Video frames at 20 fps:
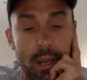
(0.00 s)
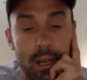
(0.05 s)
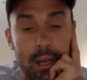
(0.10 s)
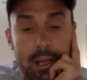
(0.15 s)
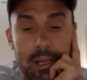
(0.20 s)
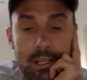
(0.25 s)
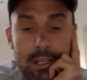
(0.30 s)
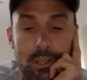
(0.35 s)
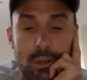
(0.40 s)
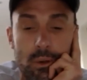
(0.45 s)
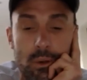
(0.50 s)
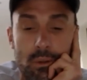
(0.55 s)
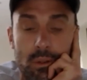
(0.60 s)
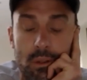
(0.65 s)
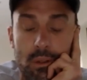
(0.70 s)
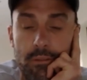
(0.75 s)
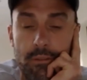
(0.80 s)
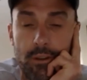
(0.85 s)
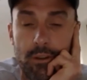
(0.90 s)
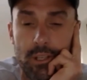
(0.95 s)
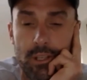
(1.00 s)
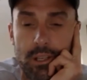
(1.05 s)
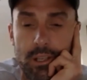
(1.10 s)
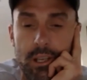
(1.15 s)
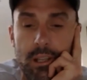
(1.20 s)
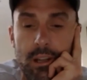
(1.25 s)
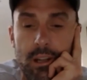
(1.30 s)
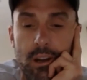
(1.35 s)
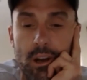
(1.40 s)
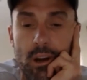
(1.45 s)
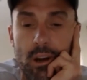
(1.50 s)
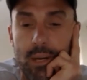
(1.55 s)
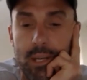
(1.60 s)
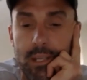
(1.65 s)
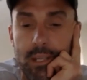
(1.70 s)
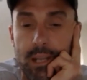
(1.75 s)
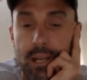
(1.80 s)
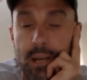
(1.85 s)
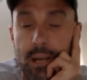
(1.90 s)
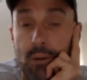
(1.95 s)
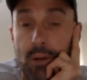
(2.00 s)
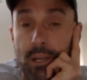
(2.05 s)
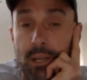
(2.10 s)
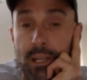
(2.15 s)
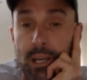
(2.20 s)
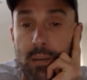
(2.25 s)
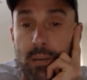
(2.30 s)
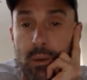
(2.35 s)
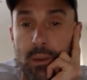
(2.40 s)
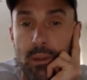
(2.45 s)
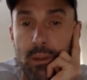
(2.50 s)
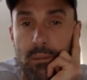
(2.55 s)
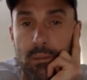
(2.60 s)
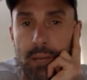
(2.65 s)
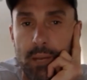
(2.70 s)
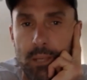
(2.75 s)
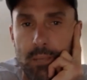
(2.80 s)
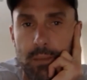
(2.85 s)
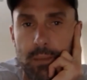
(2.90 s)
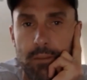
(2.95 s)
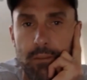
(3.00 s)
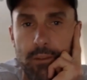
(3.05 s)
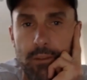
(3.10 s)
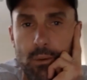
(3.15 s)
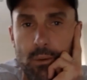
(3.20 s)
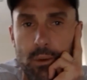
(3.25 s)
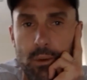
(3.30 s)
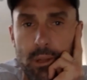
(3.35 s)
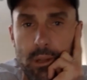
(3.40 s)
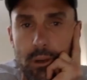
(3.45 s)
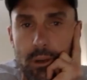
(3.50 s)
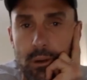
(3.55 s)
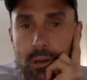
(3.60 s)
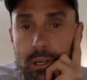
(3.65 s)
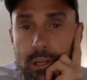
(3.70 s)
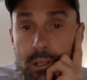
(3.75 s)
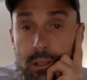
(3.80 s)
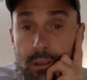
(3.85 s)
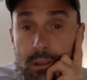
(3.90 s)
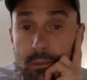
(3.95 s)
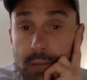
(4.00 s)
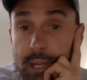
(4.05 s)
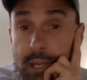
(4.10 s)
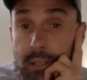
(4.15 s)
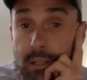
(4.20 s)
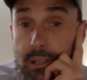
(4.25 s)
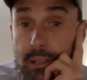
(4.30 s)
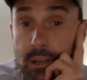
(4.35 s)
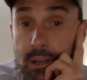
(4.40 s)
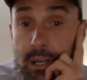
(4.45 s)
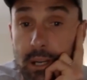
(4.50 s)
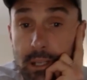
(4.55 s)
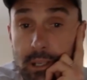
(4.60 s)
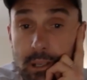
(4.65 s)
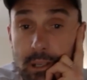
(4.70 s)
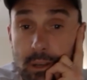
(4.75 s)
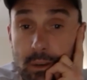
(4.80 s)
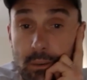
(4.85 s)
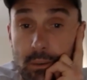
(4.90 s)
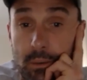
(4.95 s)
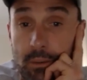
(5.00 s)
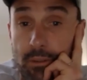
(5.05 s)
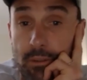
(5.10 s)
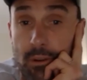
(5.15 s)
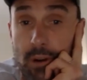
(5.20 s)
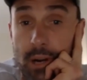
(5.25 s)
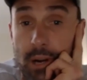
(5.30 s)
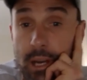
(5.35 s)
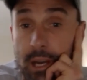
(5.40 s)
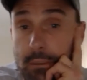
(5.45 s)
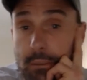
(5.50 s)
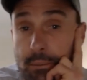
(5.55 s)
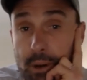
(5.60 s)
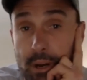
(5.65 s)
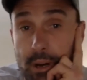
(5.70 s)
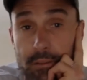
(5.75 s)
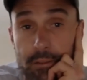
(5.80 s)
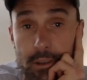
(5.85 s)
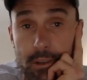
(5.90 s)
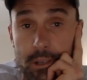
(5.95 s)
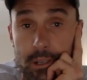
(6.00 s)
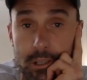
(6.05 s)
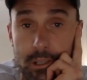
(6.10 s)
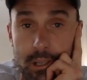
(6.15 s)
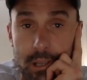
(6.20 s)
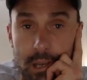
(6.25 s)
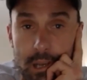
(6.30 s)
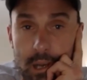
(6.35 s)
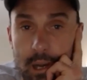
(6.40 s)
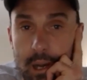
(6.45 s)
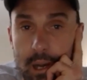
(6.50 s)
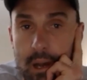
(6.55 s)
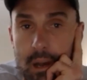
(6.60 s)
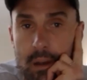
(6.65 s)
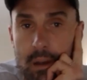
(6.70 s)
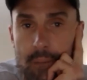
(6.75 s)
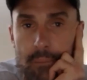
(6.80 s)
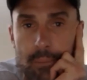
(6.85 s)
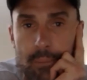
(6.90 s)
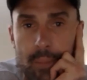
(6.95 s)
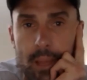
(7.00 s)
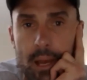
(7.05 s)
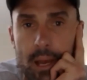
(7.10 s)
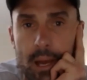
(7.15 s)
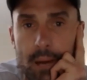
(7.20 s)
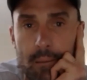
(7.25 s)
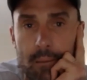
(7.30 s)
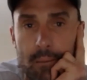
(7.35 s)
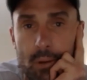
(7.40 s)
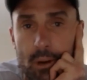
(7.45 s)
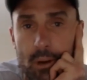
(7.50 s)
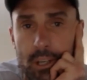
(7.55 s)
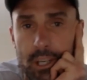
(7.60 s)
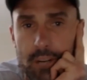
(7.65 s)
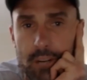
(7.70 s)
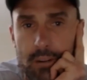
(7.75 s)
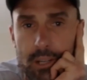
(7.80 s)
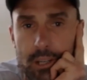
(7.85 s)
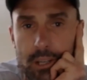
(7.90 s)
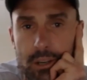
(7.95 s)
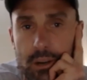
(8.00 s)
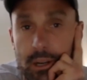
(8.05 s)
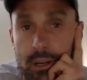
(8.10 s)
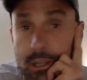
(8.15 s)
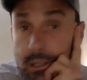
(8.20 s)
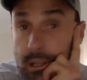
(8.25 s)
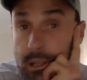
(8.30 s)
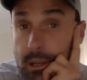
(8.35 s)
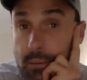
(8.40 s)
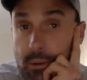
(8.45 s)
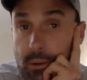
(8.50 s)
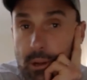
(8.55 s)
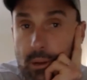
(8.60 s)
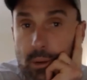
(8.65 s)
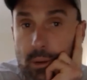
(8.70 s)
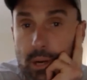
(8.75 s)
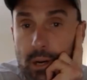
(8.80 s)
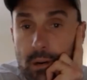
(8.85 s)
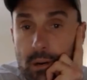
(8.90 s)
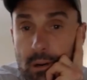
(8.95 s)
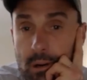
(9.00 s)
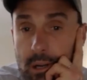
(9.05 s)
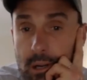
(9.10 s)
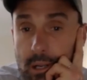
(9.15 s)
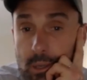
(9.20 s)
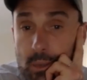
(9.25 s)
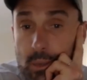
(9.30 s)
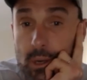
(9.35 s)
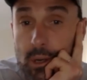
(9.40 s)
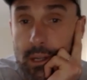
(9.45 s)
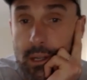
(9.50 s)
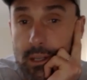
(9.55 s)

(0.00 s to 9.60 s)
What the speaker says: So the first thing that I always start my day with that makes me feel really good is some exercise. So before I eat breakfast, I generally try to sleep really well as well.